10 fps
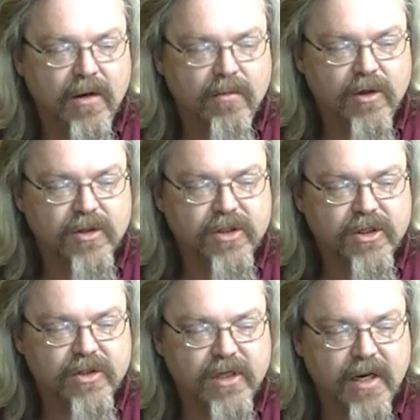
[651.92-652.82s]
Most
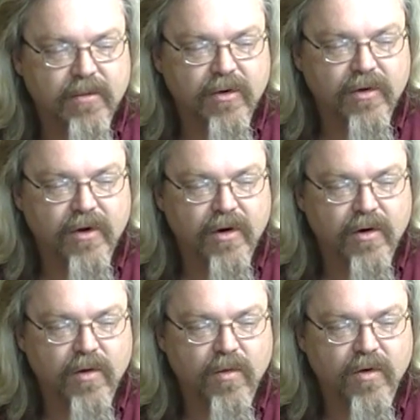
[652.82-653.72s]
years in April, there are
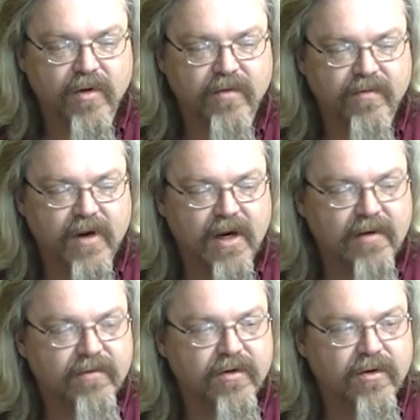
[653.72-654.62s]
no more than
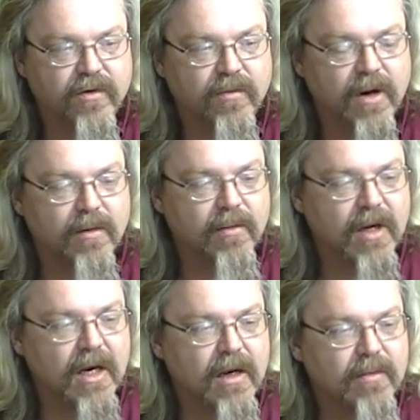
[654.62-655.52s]
five to blah, blah,
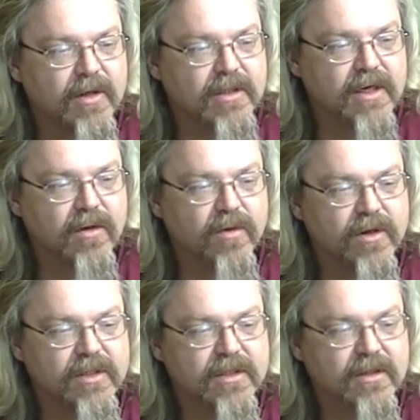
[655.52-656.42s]
blah, but uh,
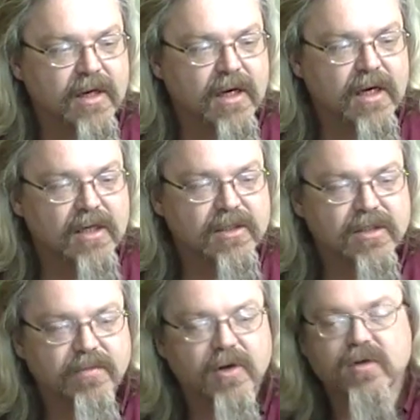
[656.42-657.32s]
we're
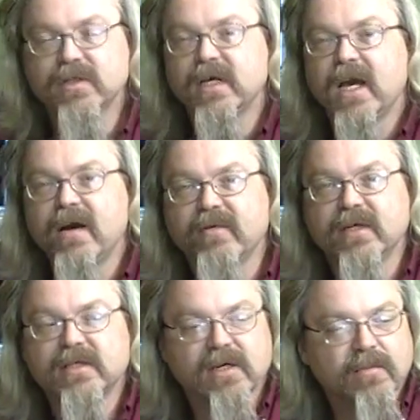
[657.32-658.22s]
supposedly
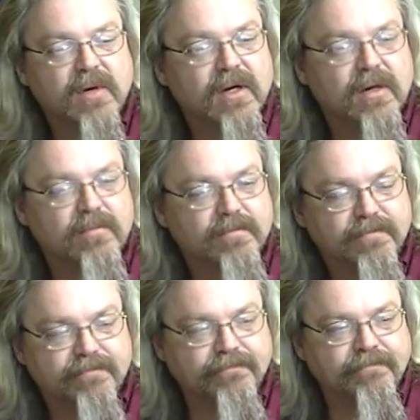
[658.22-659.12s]
having some,
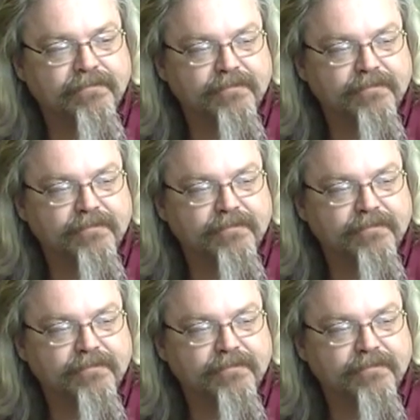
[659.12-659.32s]
um,